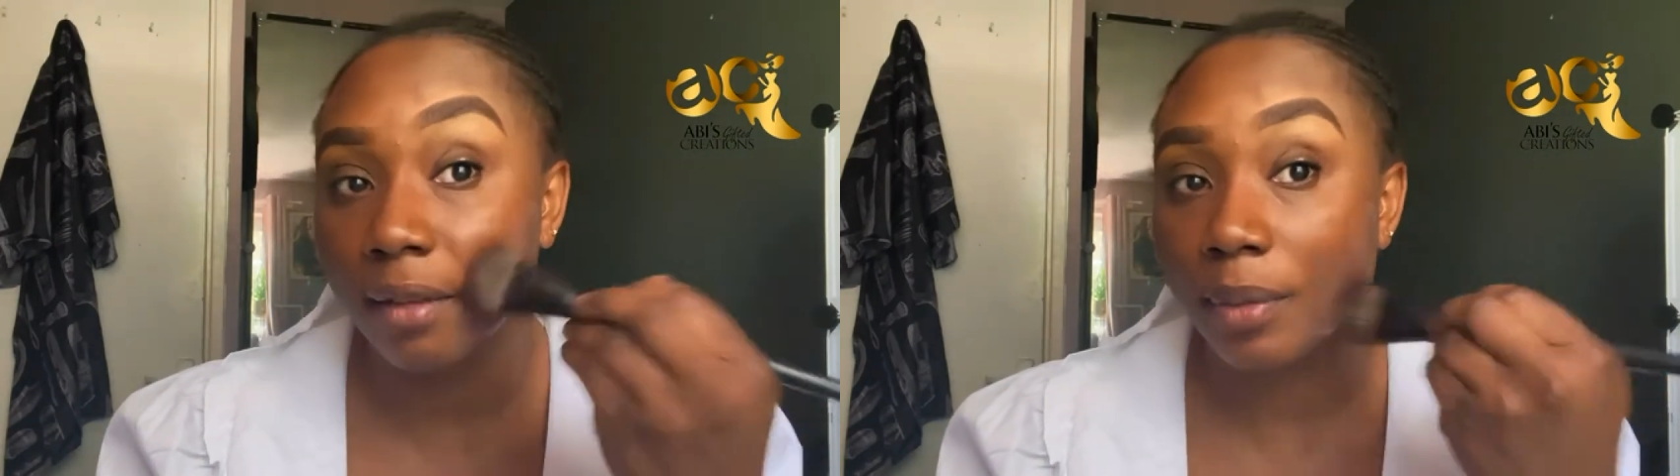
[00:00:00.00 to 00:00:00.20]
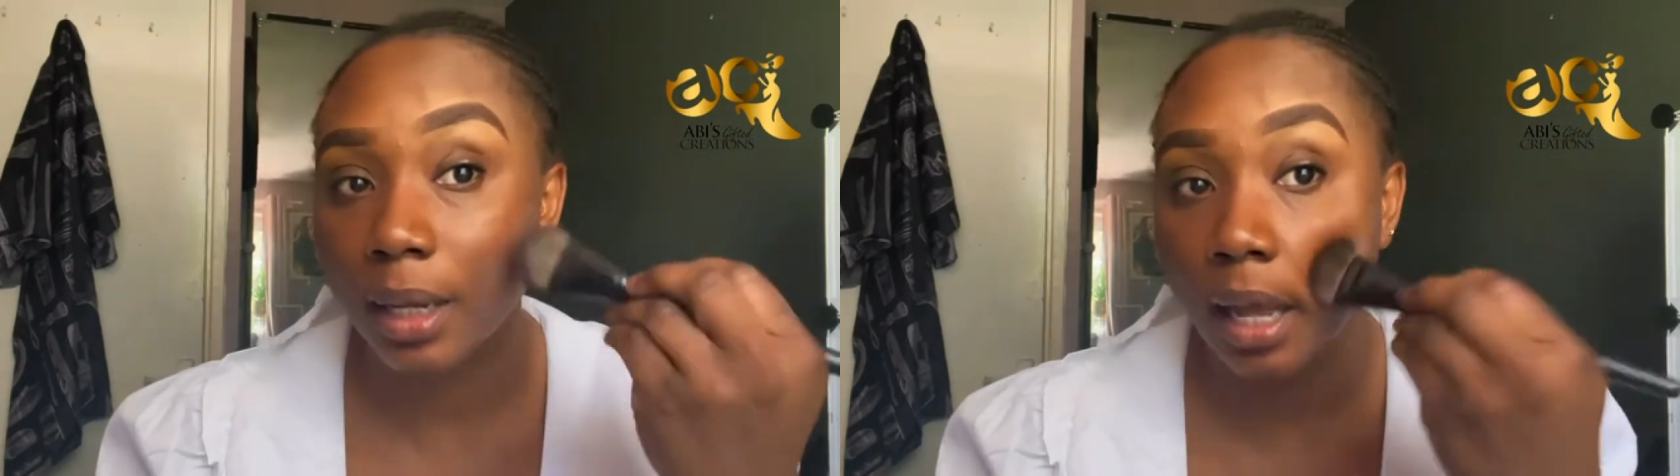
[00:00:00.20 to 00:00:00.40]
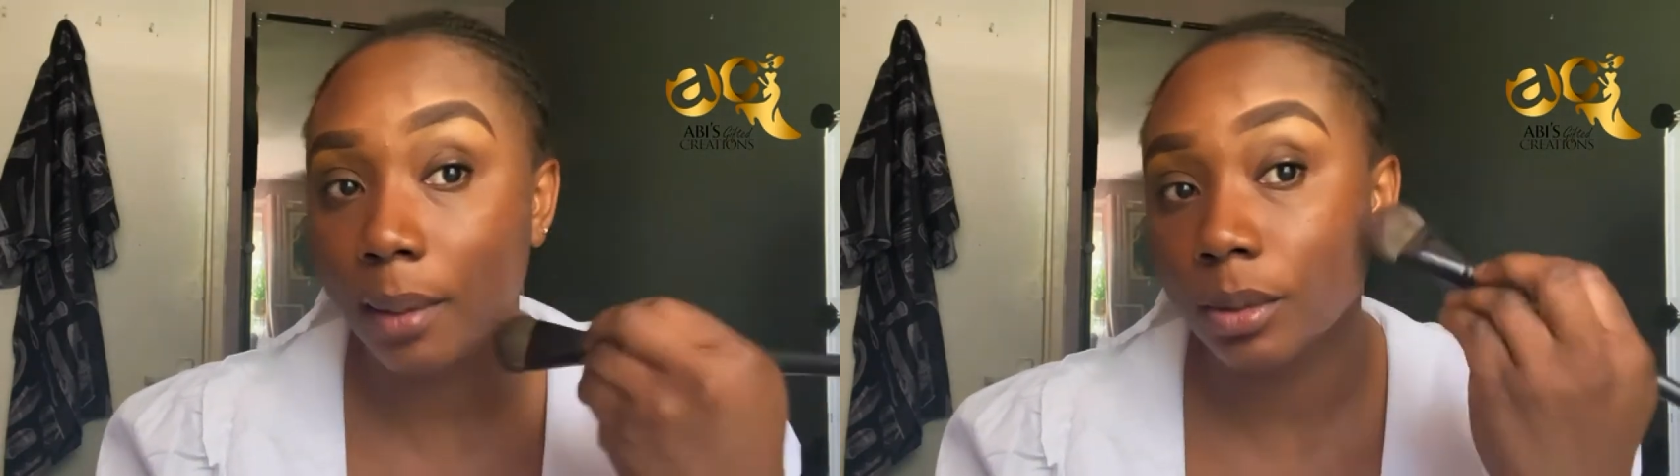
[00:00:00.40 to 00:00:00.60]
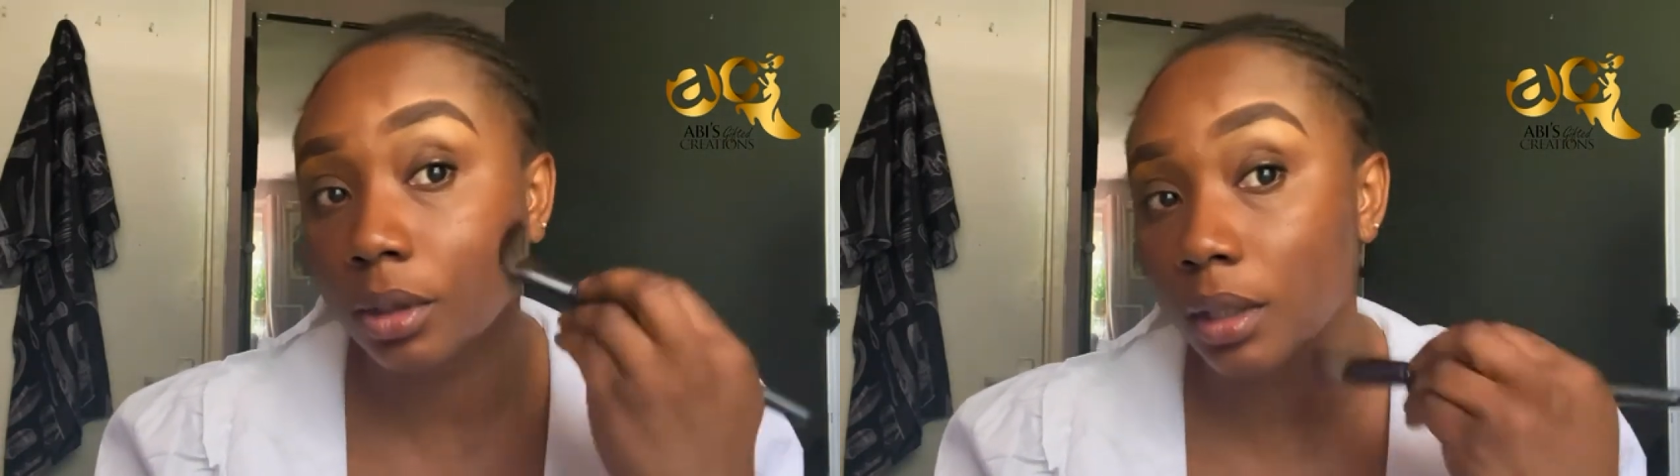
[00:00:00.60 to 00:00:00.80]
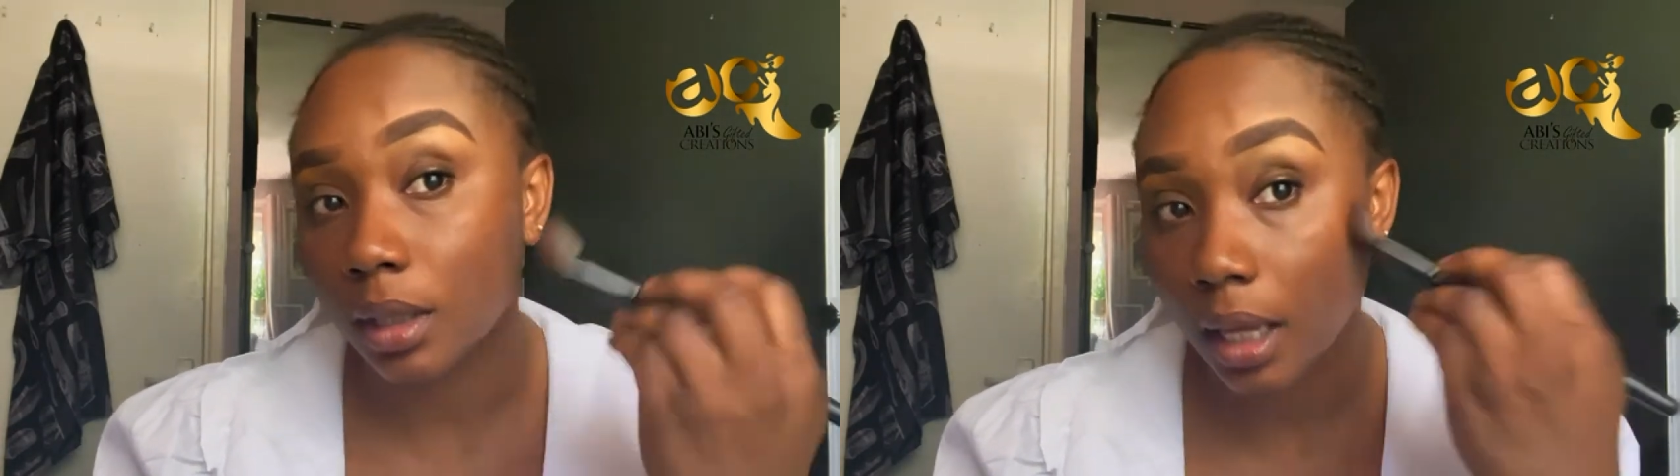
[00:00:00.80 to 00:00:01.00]
been up to
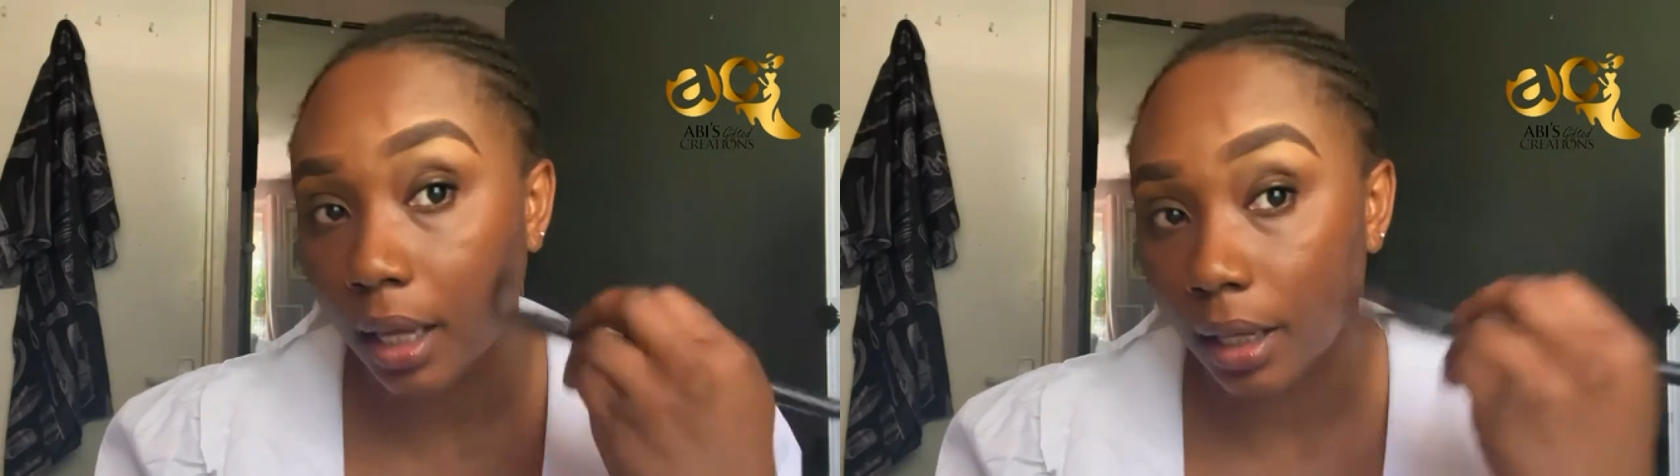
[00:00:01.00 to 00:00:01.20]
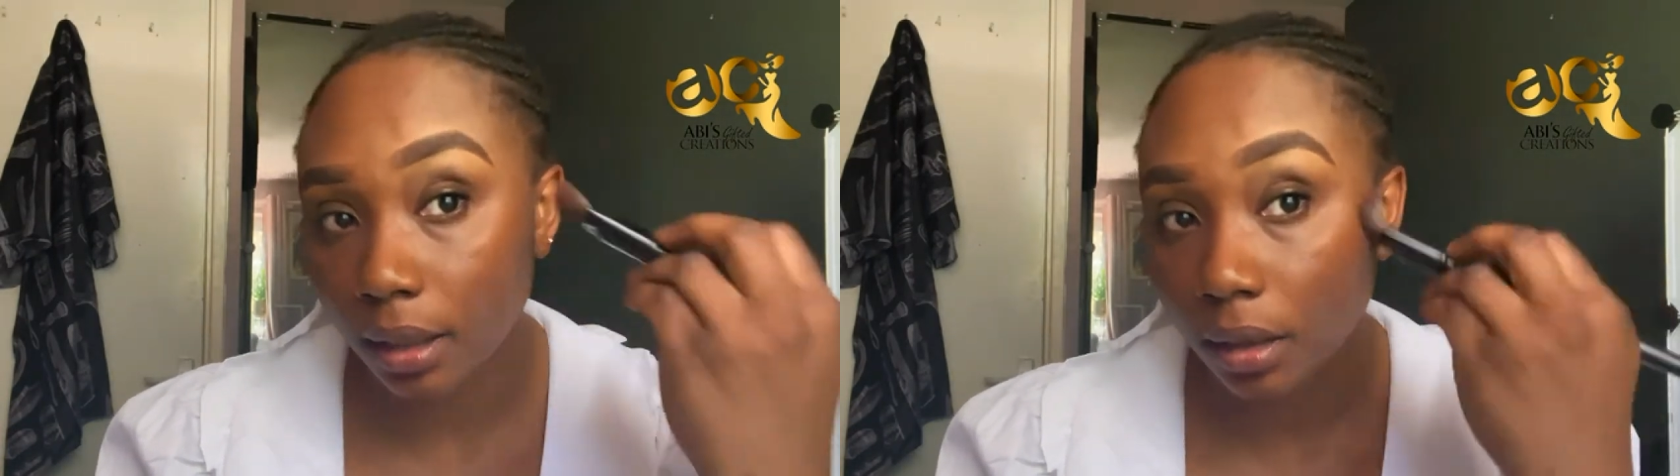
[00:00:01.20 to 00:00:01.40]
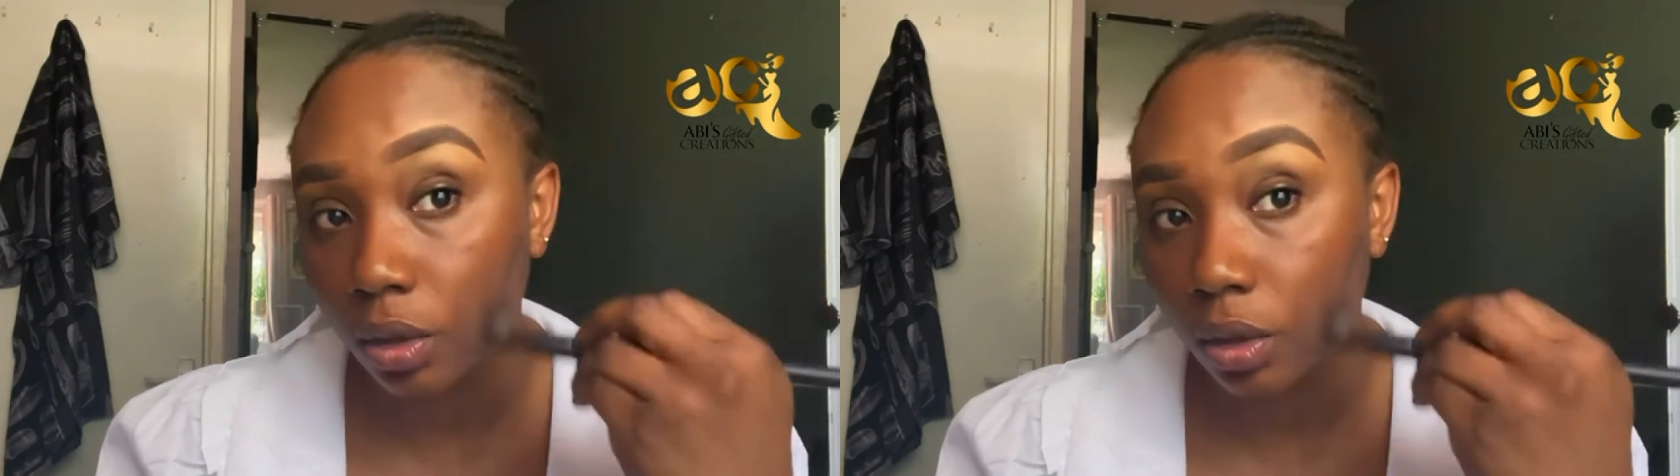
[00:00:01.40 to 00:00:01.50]
today?